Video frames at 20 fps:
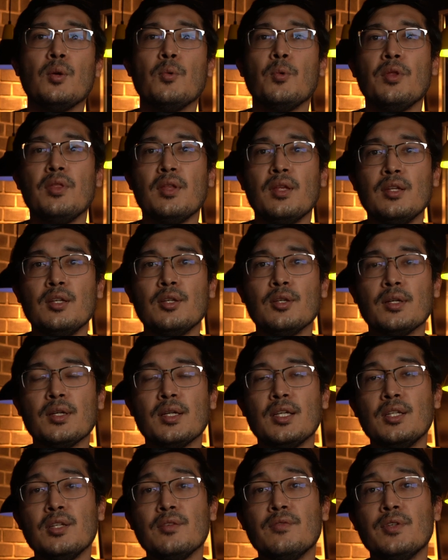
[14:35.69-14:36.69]
within your
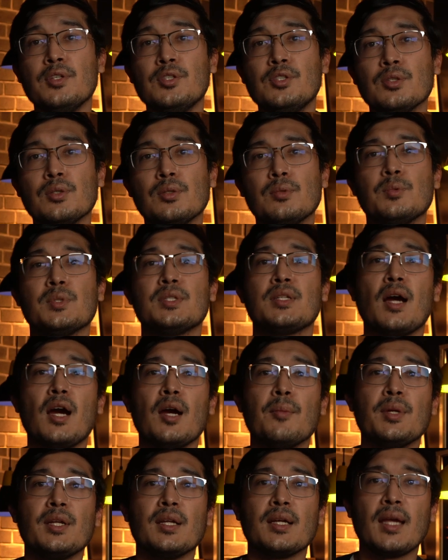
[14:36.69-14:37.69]
individual
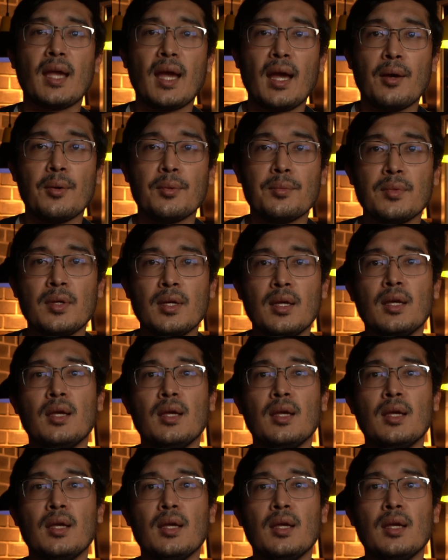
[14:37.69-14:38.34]
retirement account.